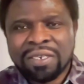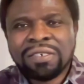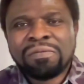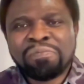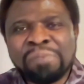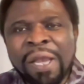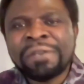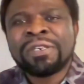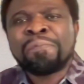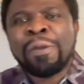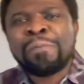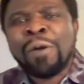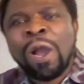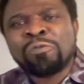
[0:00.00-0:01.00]
Many
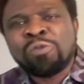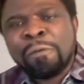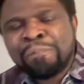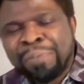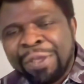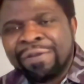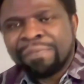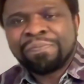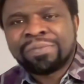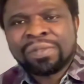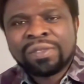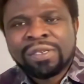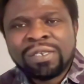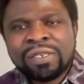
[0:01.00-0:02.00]
people are weeping.
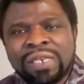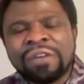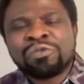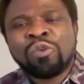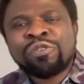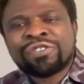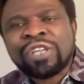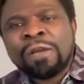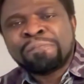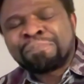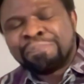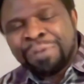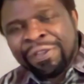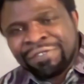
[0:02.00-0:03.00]
They lose their
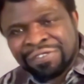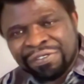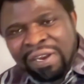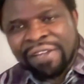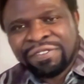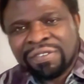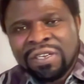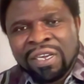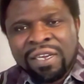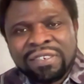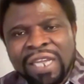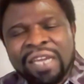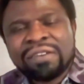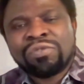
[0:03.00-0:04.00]
business,
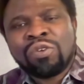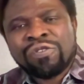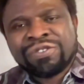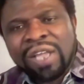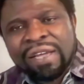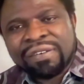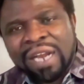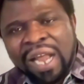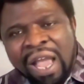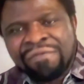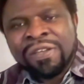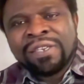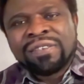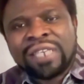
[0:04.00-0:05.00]
they lose their life,
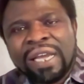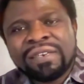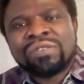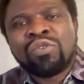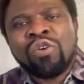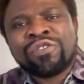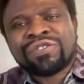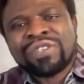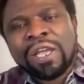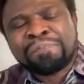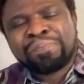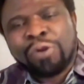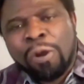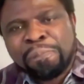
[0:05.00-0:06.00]
they lose their
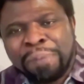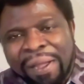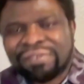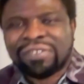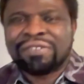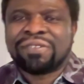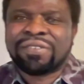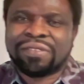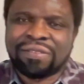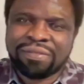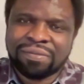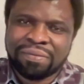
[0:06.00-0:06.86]
properties.